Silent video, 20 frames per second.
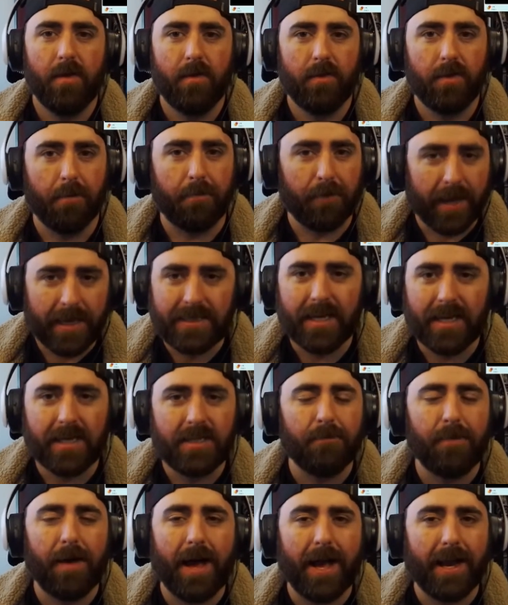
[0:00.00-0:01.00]
The
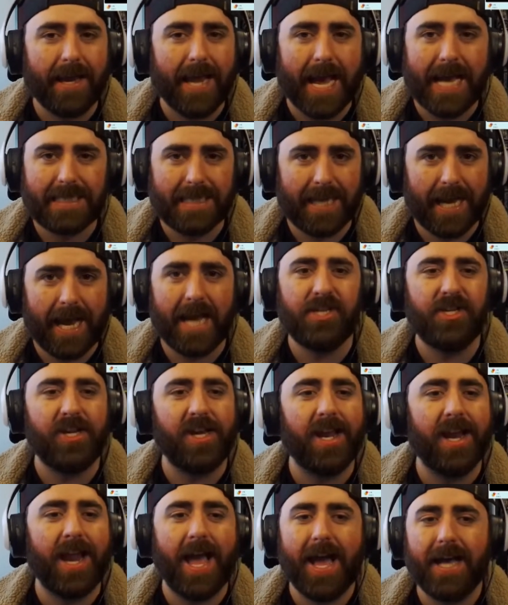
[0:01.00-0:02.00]
PlayStation podcast that
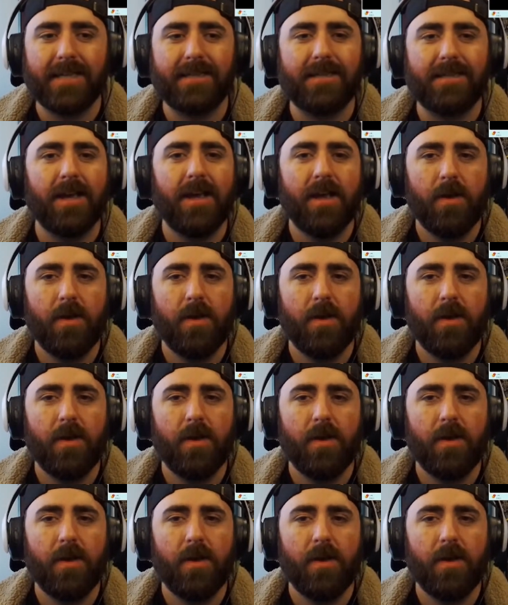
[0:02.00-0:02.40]
IGN has